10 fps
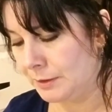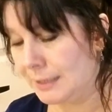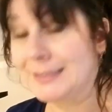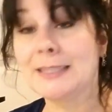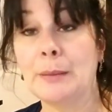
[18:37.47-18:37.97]

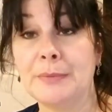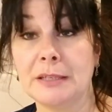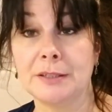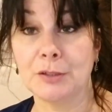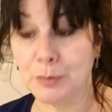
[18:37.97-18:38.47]

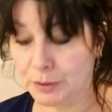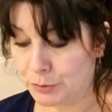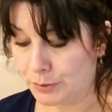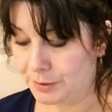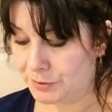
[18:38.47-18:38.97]
Acceptance is what
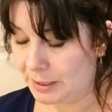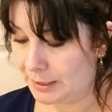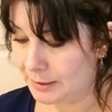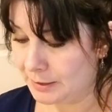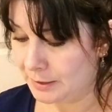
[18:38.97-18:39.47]
Taurus
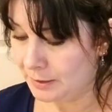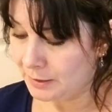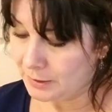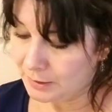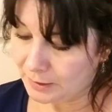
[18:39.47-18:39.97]
got.
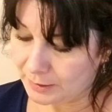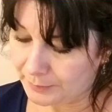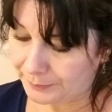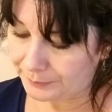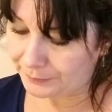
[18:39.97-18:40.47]

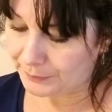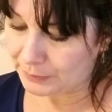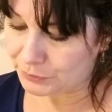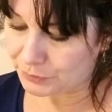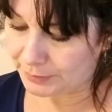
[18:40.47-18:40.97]
Um,
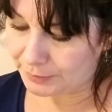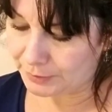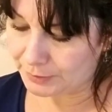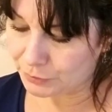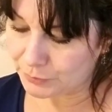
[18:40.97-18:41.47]
surrender,
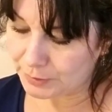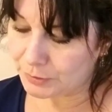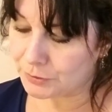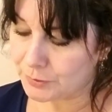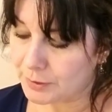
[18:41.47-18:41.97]
surrender,
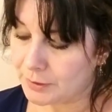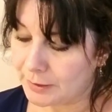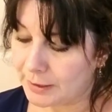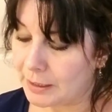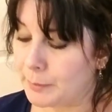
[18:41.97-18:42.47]
surrender.
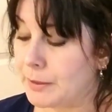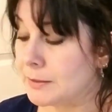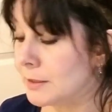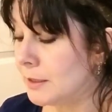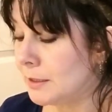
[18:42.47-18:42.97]
A, B,
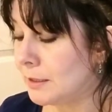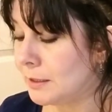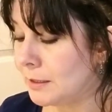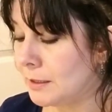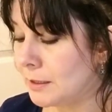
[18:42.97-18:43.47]
C,
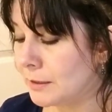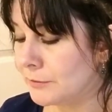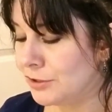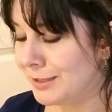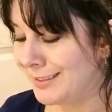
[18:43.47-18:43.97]
D, E,
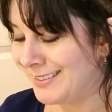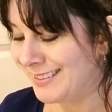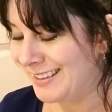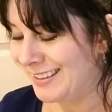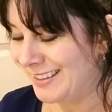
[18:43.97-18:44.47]
F, G.
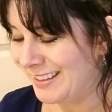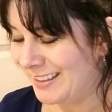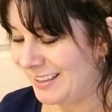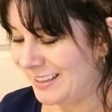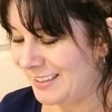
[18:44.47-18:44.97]

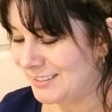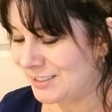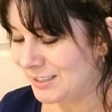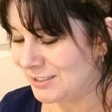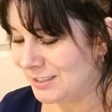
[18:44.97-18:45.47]
H
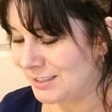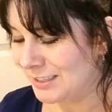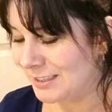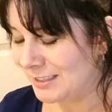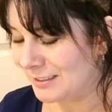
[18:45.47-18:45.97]
I J
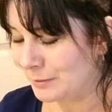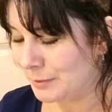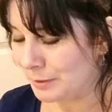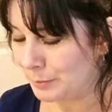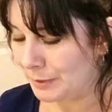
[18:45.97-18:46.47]
K L M
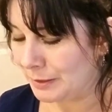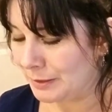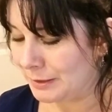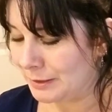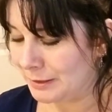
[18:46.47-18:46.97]
N O
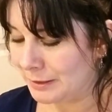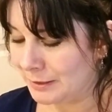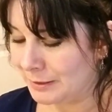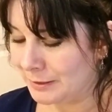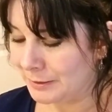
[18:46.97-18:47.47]
P
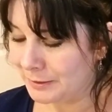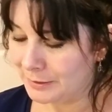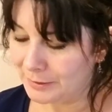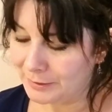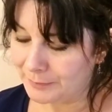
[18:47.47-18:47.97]

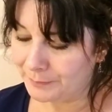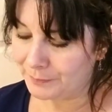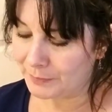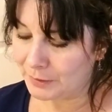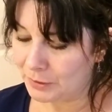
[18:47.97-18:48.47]

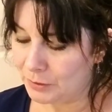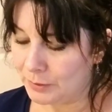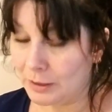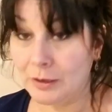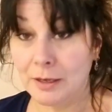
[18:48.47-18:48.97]
Q
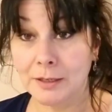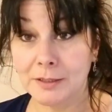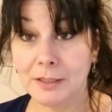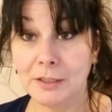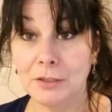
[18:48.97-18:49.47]
R S
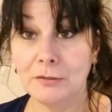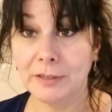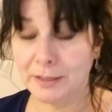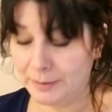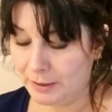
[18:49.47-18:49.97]
T U
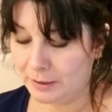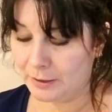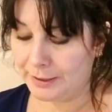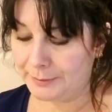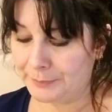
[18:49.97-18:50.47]
V.
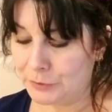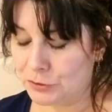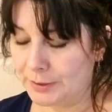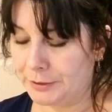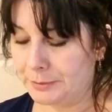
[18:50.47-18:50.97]
Right,
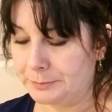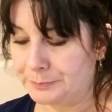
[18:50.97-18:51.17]
surrender.